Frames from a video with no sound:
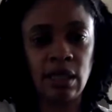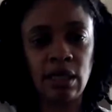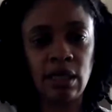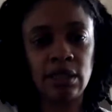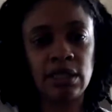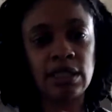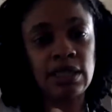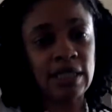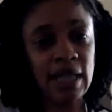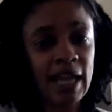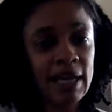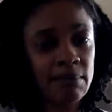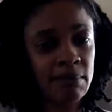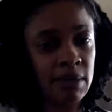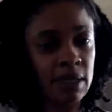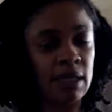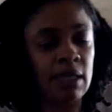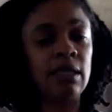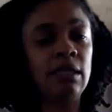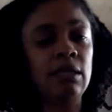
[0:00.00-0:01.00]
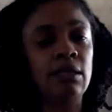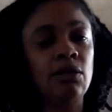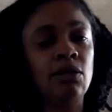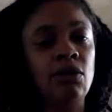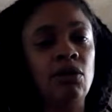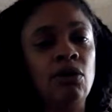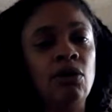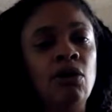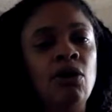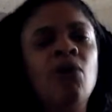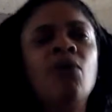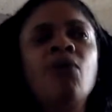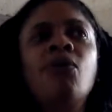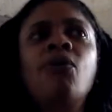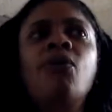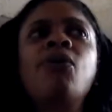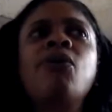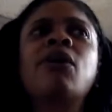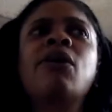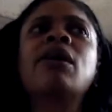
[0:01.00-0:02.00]
just like me,
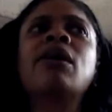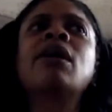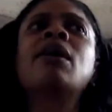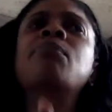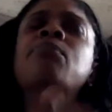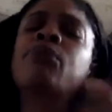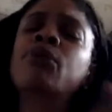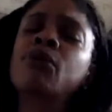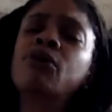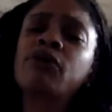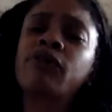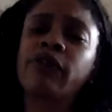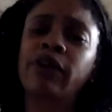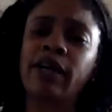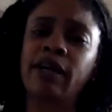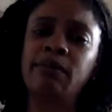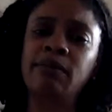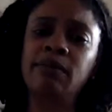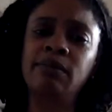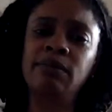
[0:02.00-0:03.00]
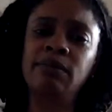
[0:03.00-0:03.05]
or a program,